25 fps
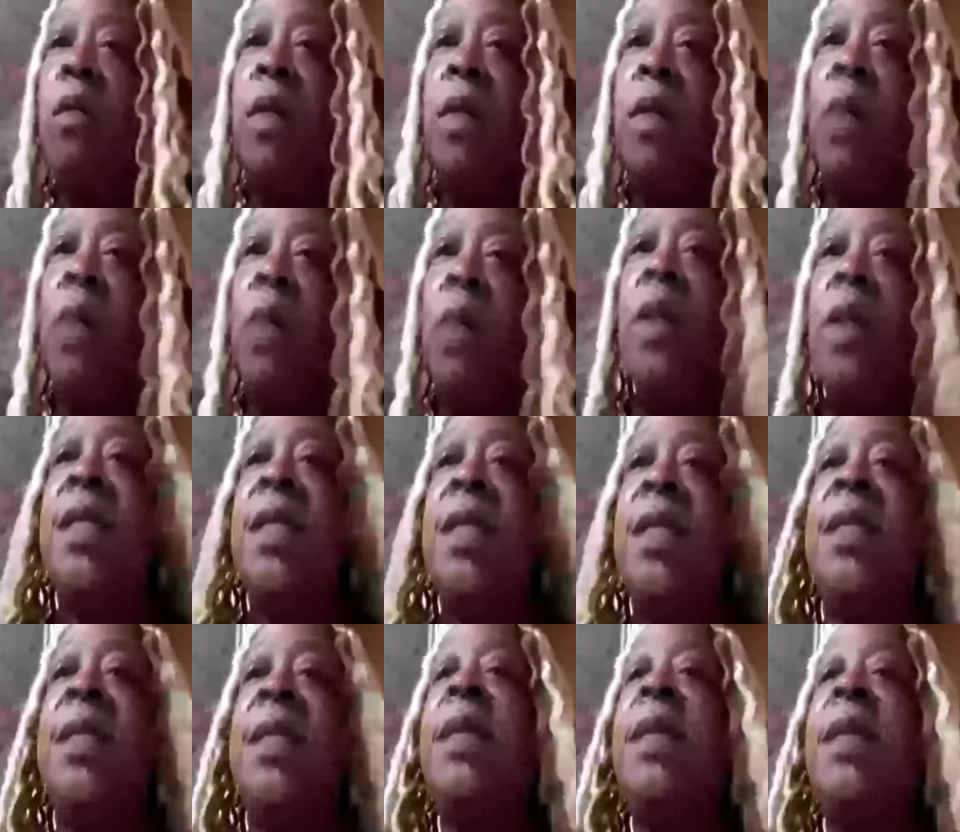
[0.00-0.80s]
It
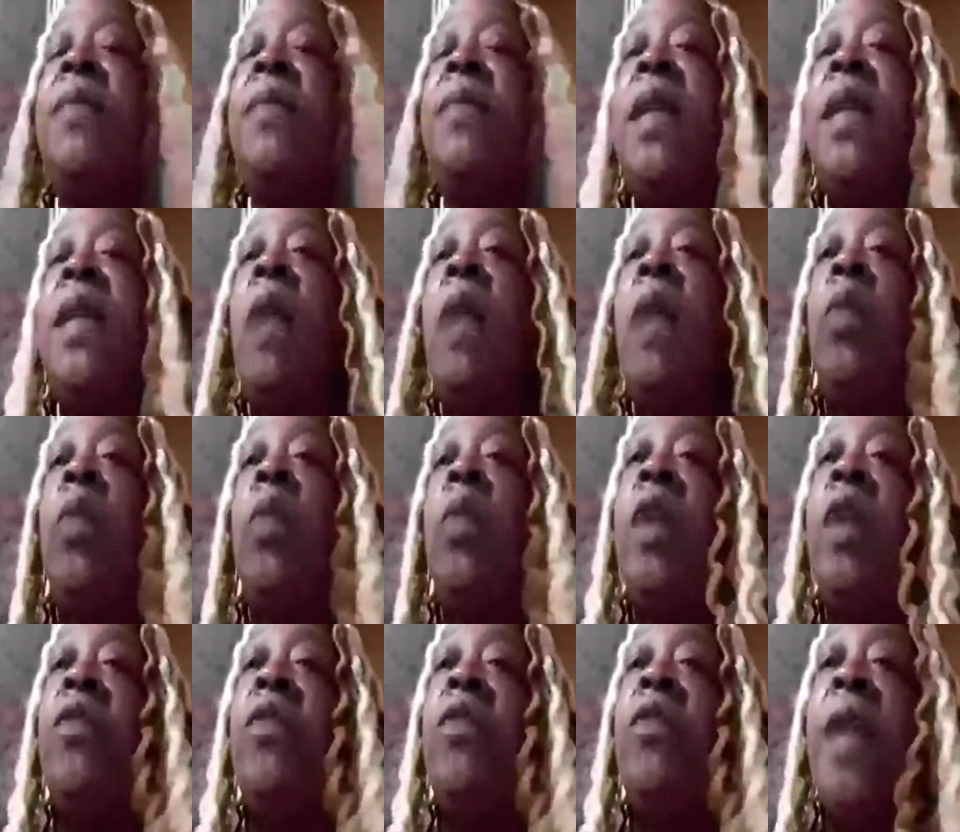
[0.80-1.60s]
wasn't something that
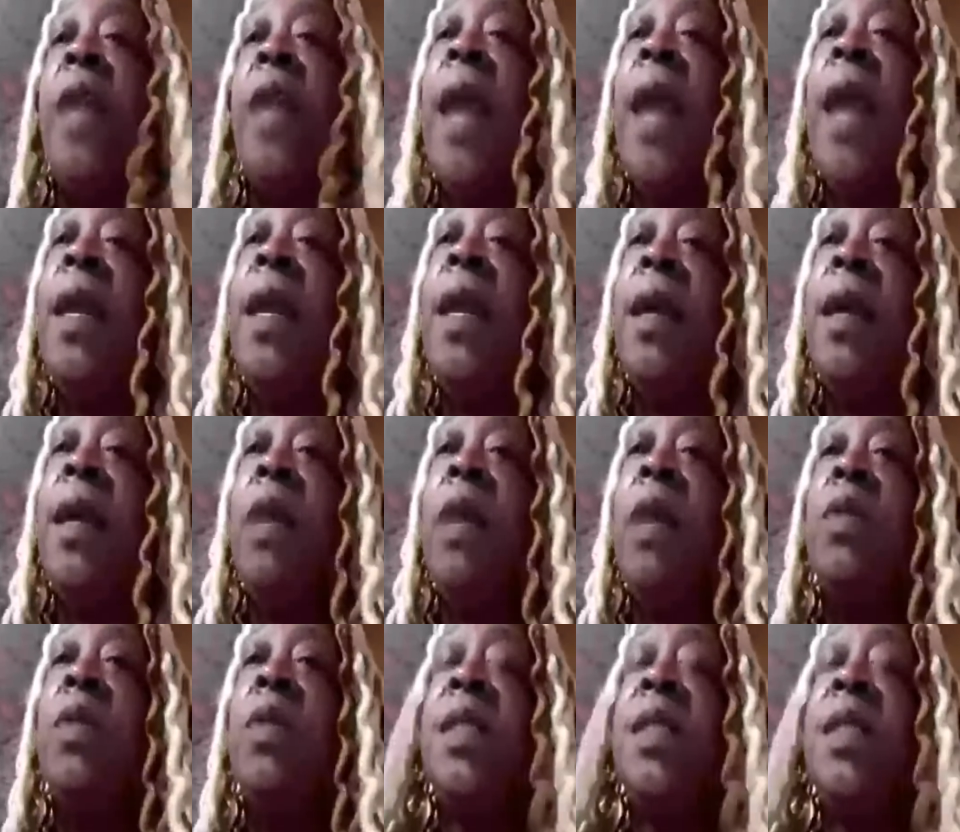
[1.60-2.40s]
we created.
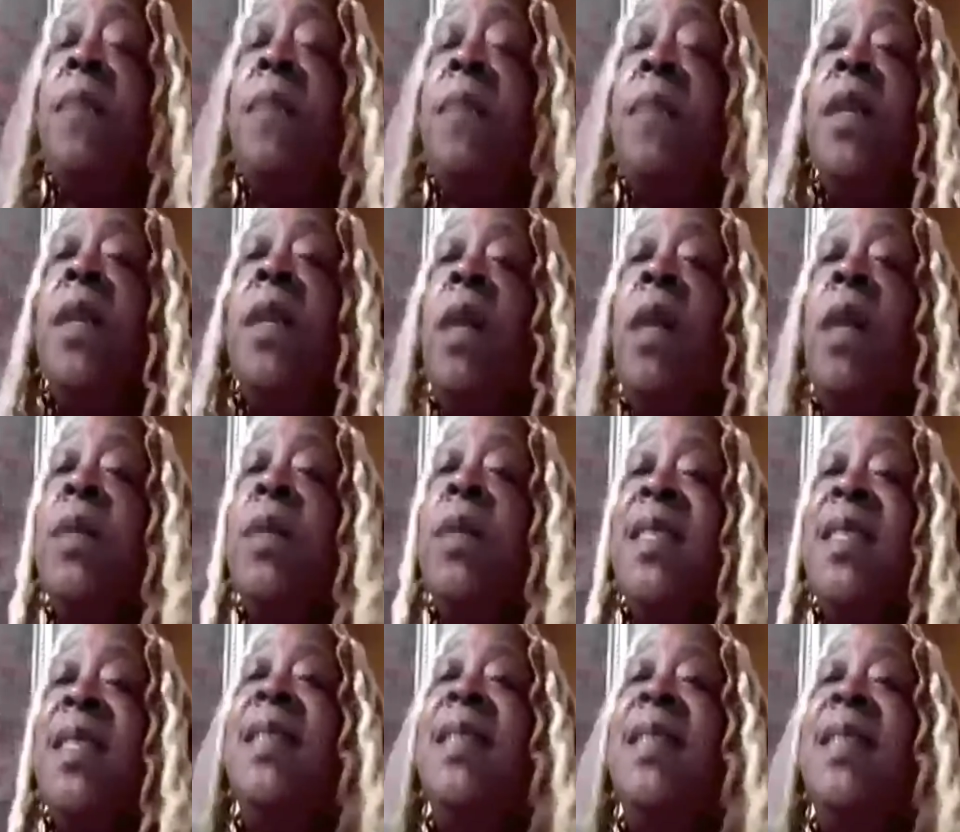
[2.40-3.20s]
It was something that
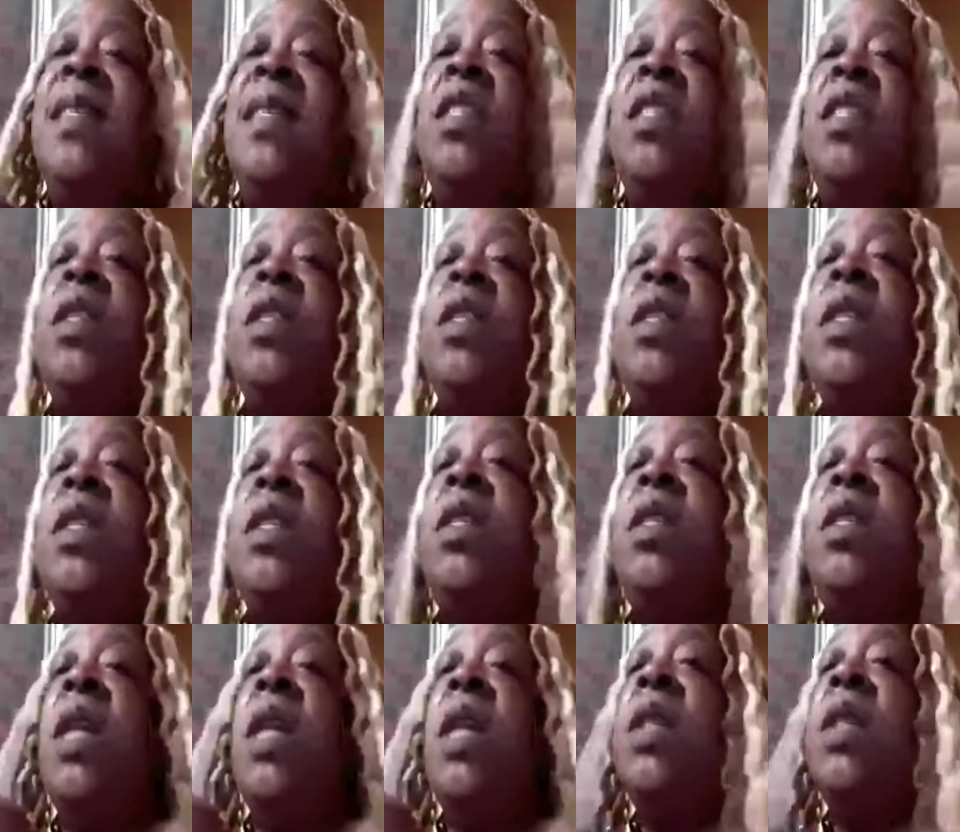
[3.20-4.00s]
was intentionally
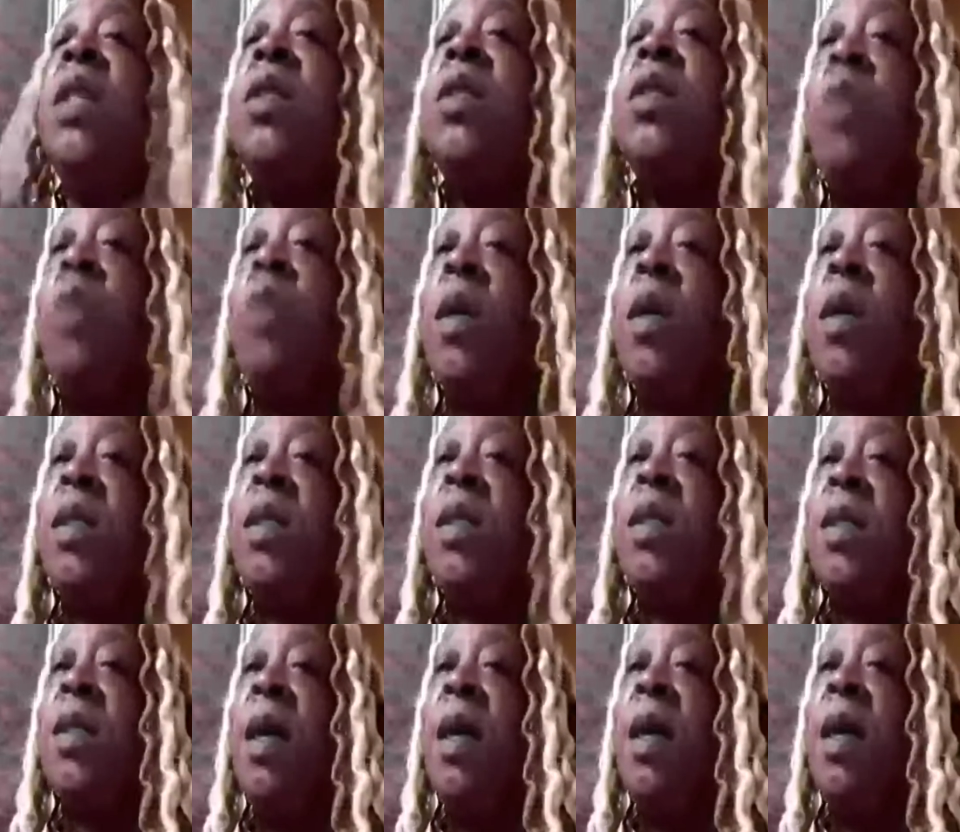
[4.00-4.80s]
done to
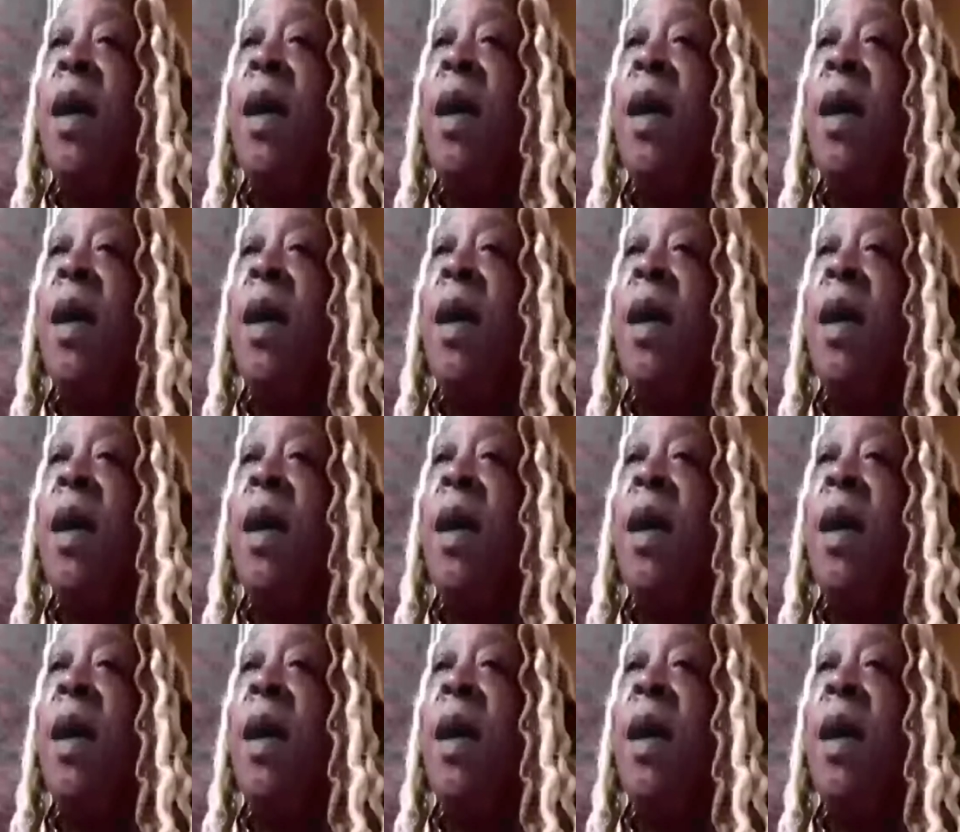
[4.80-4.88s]
us.